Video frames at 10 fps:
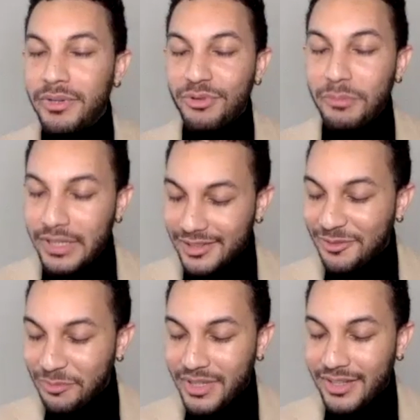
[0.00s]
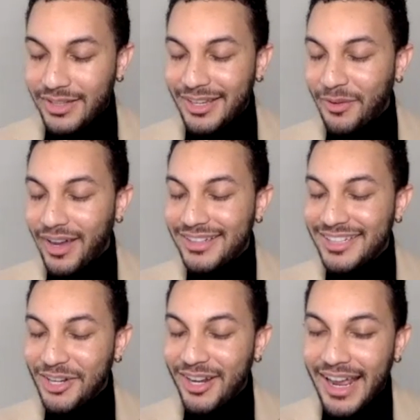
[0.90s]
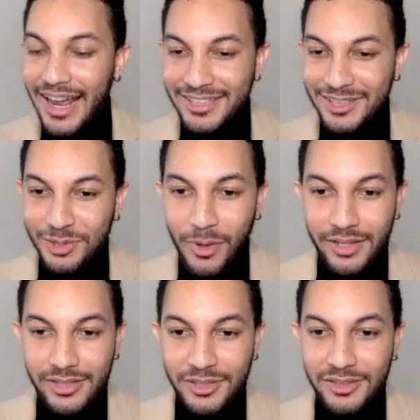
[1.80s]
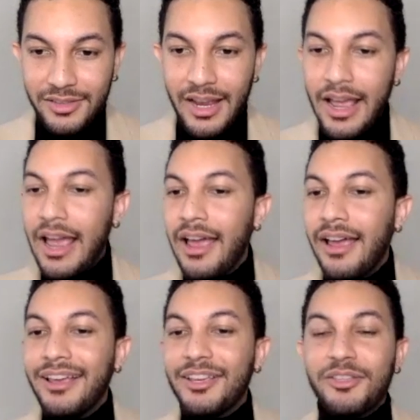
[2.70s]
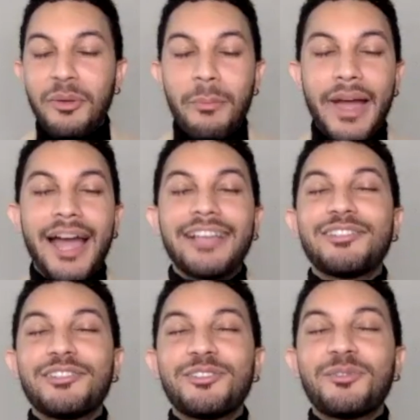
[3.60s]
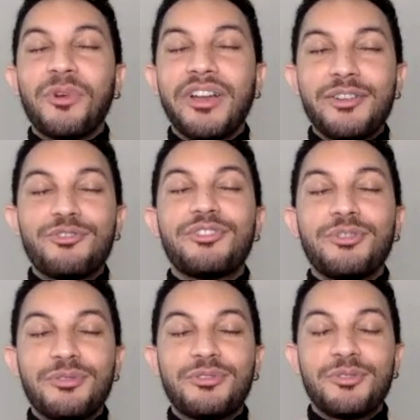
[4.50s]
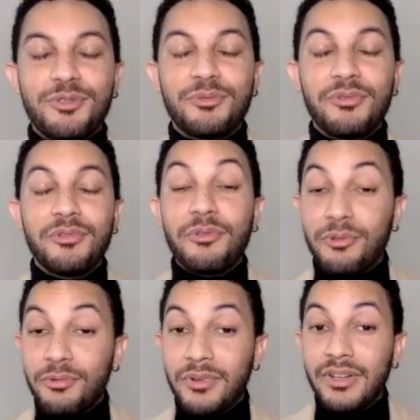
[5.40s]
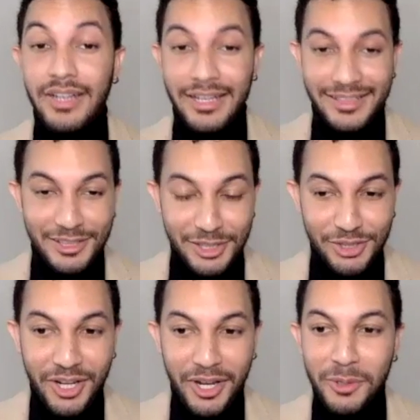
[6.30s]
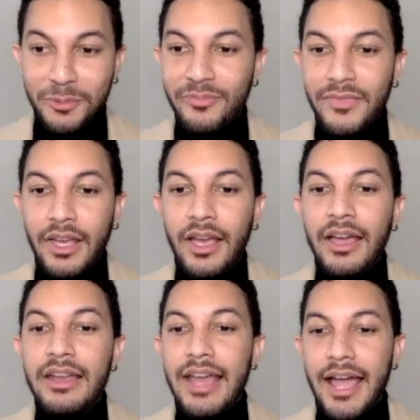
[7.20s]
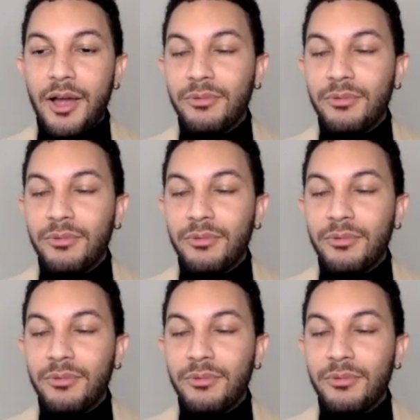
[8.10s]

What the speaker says: remiss of me if I did not ask this question. The masses were introduced to you through Destiny's Child. Mm-hmm. Now,